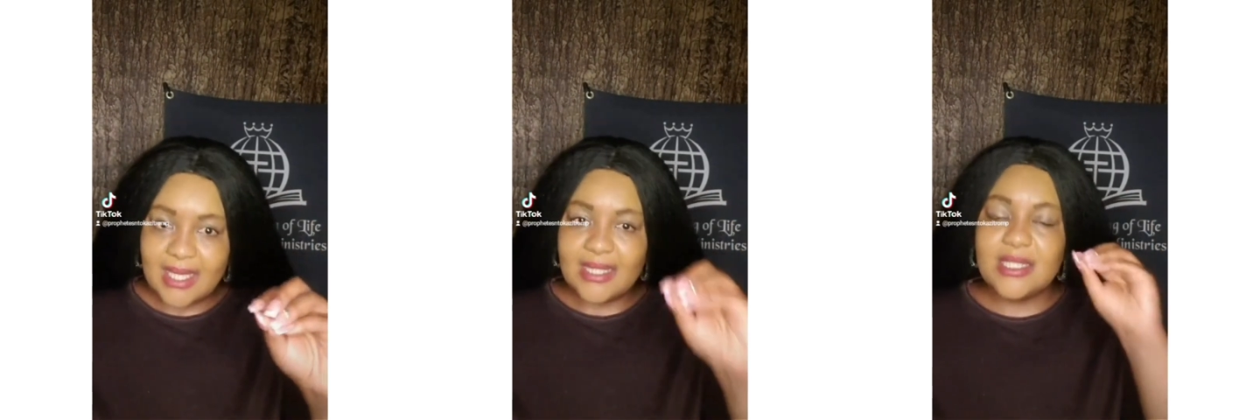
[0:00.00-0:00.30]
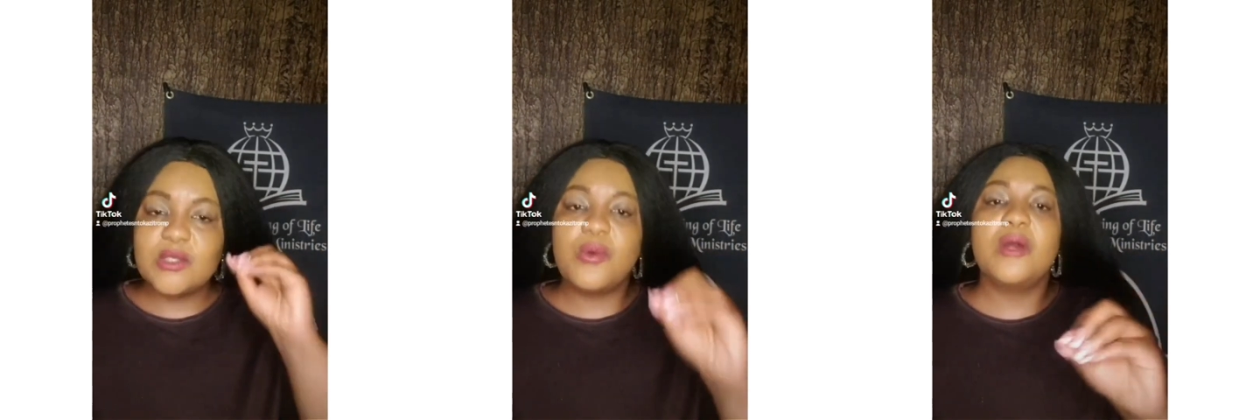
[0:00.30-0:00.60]

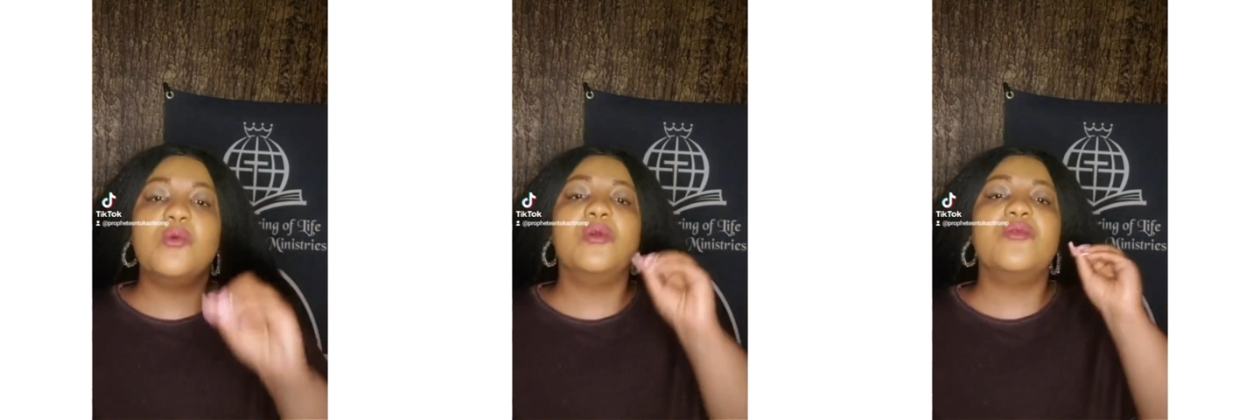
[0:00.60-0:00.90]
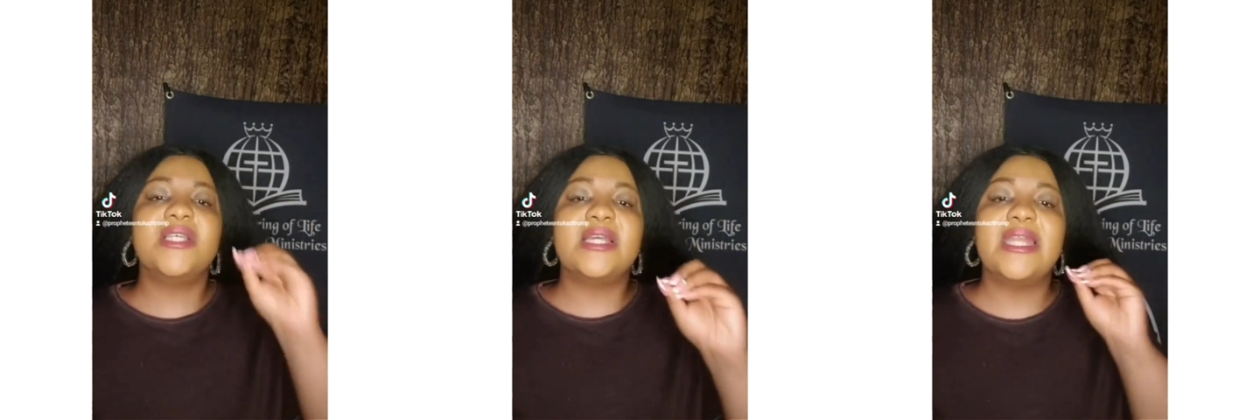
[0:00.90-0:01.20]
This word will
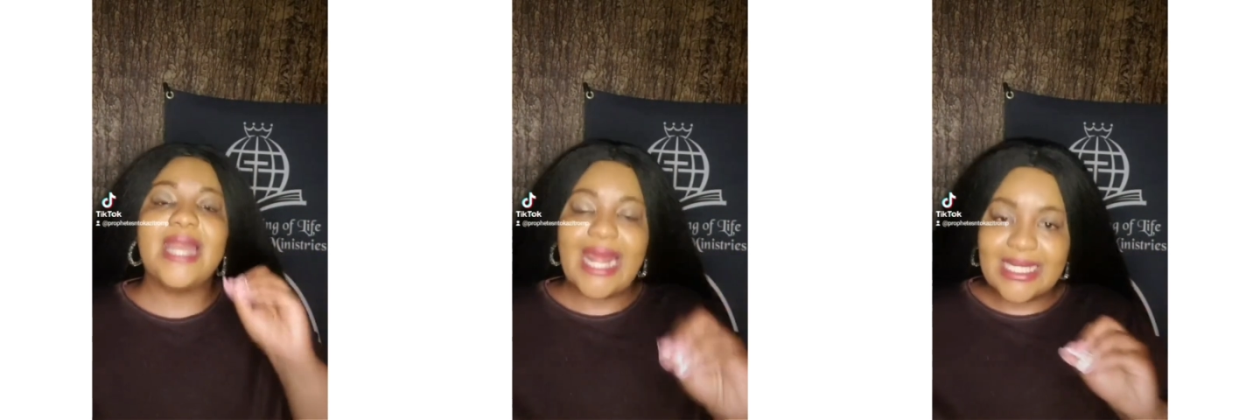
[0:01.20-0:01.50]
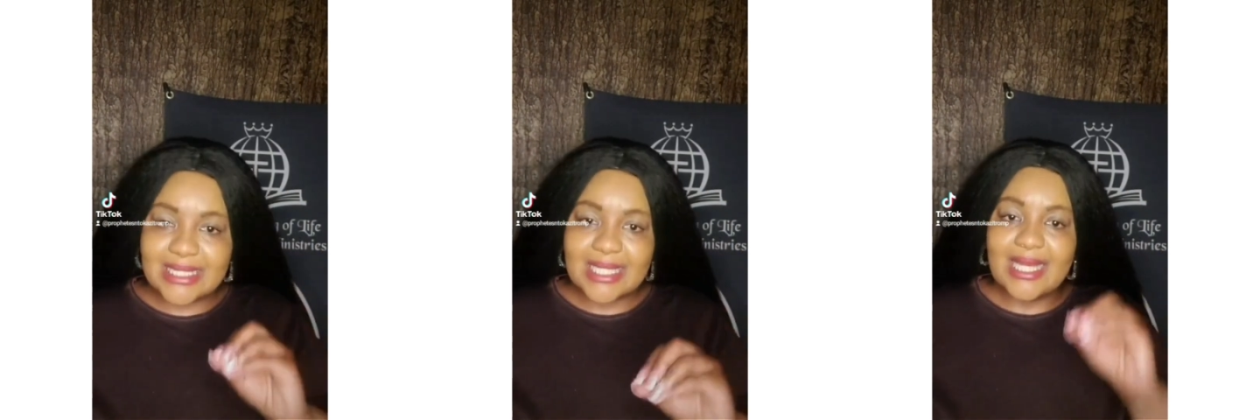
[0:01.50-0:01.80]

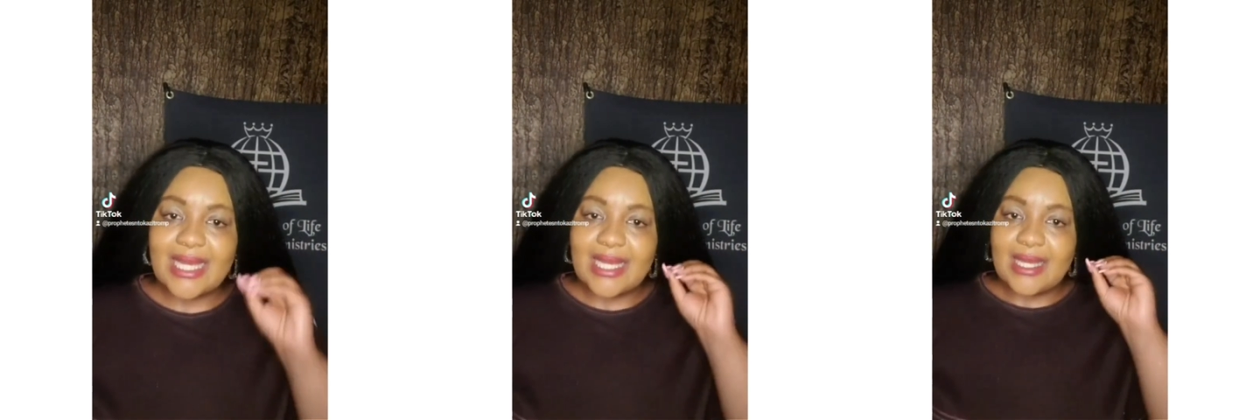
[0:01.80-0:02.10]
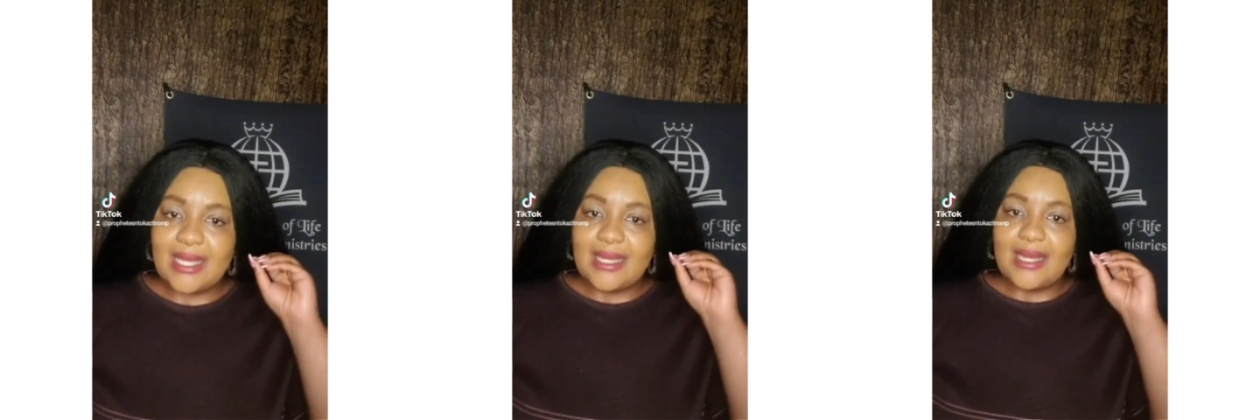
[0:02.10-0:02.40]
resonate
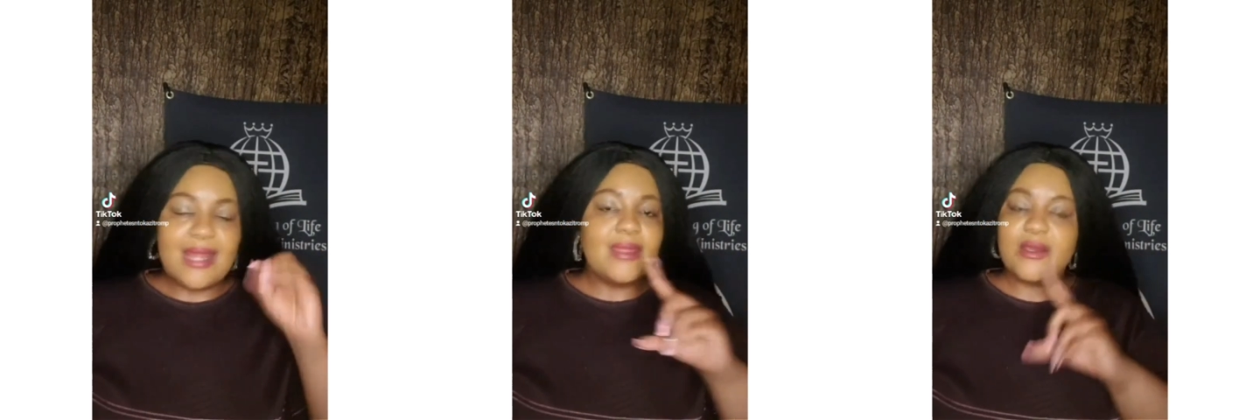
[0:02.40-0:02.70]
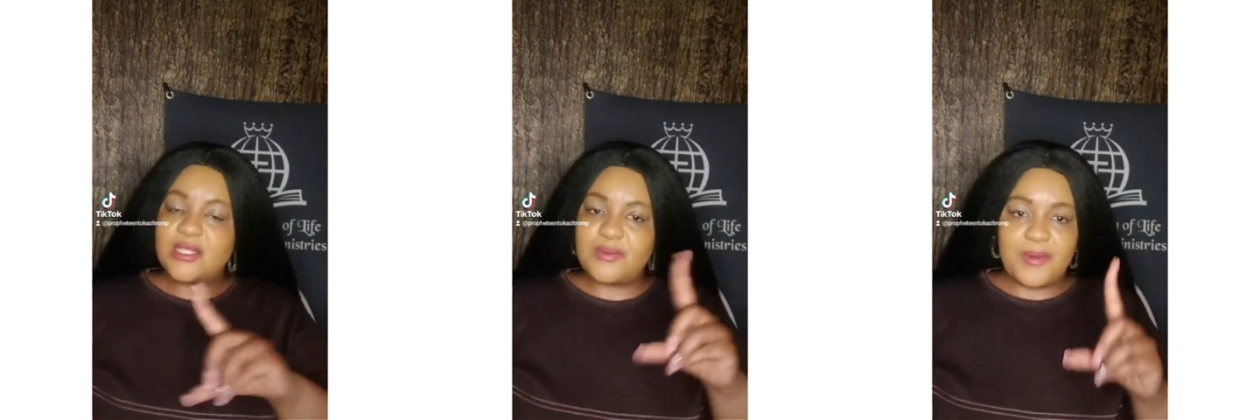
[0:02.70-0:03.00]
in their
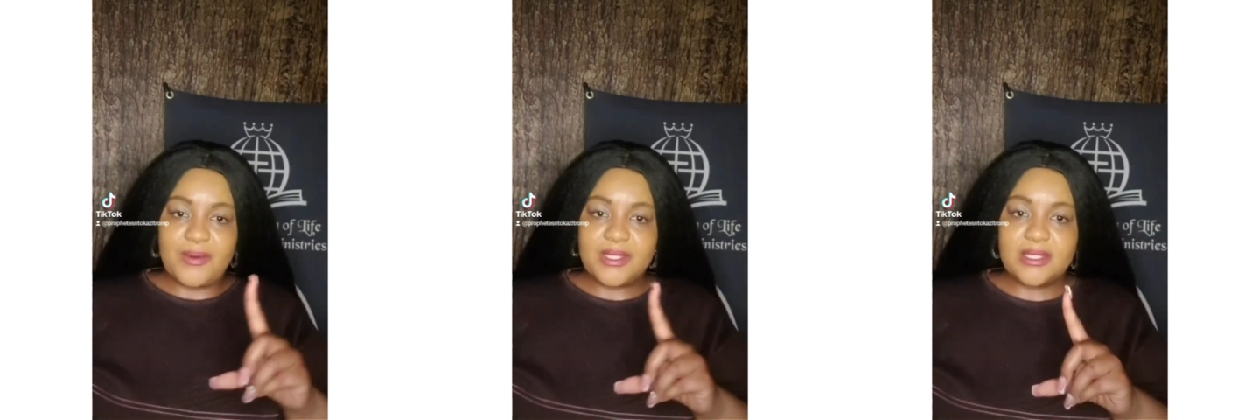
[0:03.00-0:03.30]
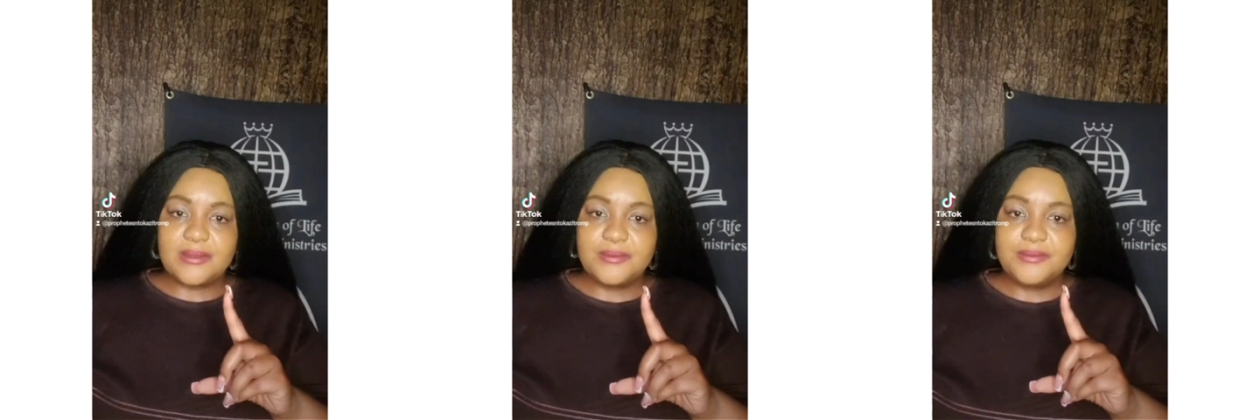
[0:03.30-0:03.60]
spirit.